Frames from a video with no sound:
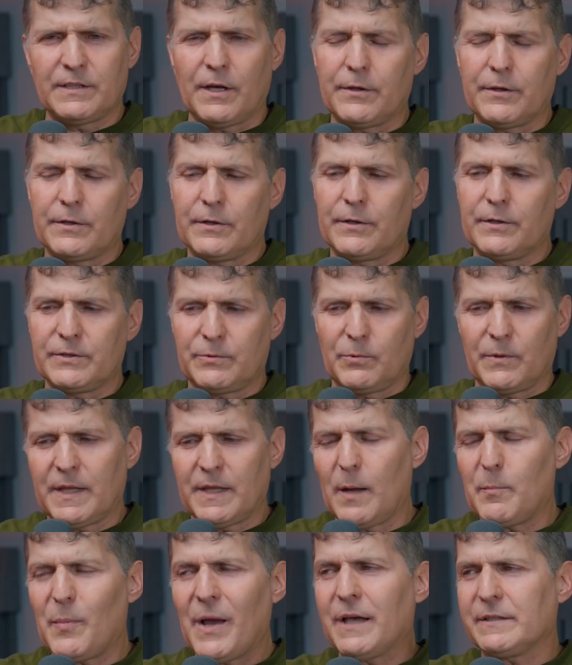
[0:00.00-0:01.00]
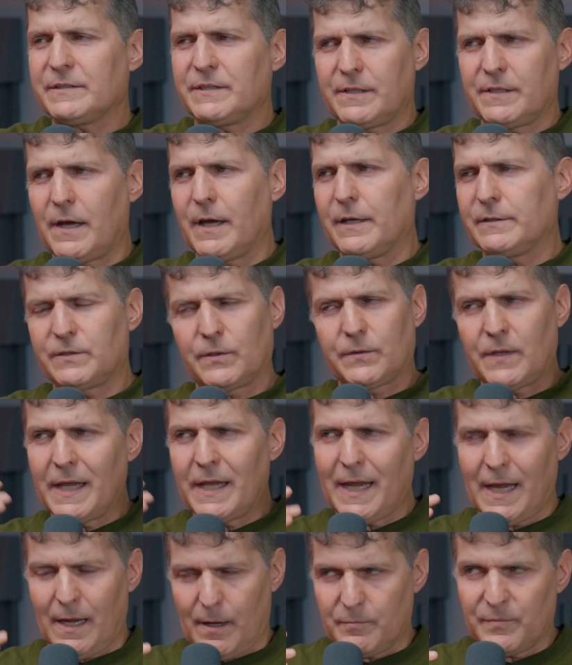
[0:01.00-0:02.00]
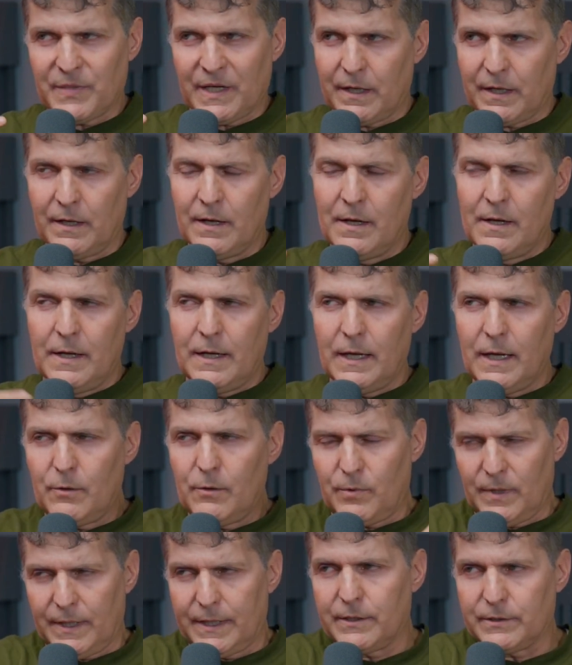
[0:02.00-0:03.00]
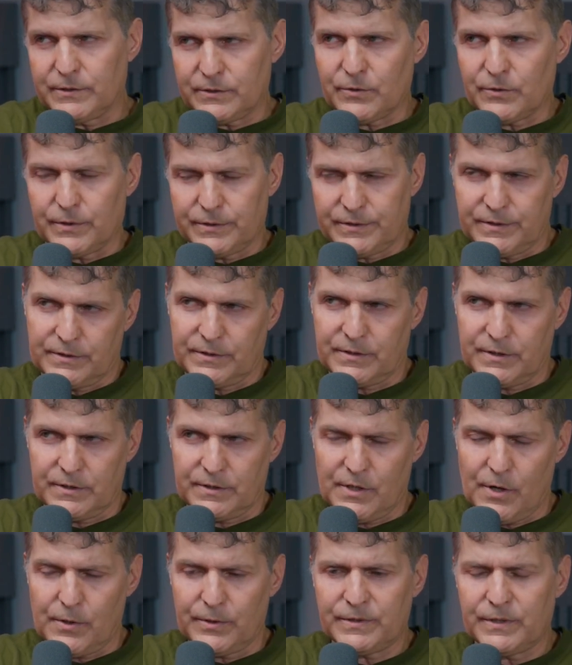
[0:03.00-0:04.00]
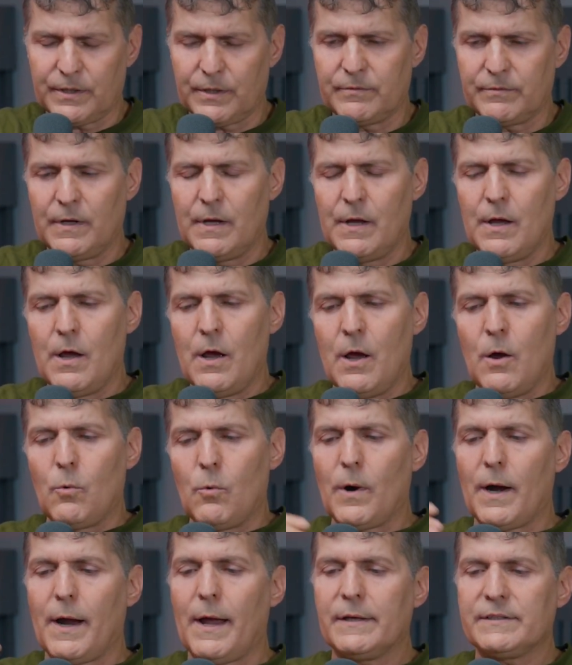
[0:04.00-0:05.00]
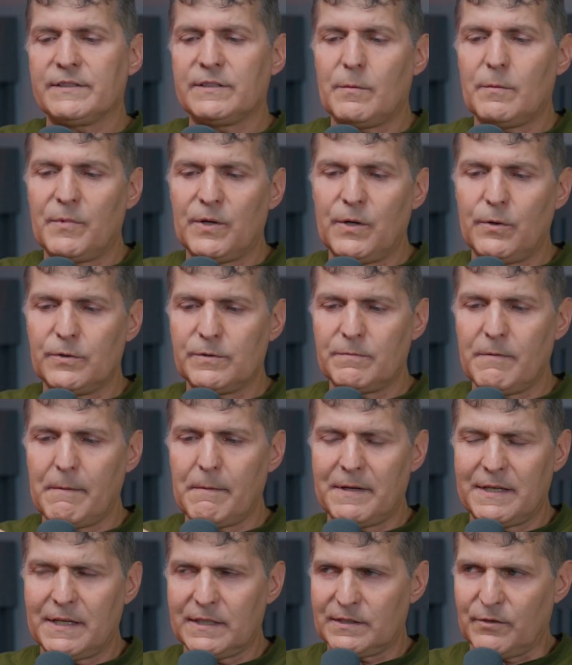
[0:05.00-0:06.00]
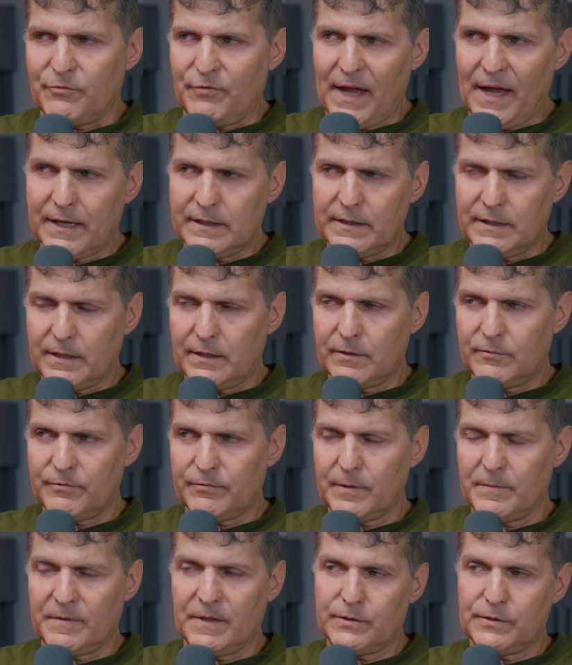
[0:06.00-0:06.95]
others, well, they apostatize, so they can't be equally good sources to Joseph. Whereas someone who's maybe disaffected from the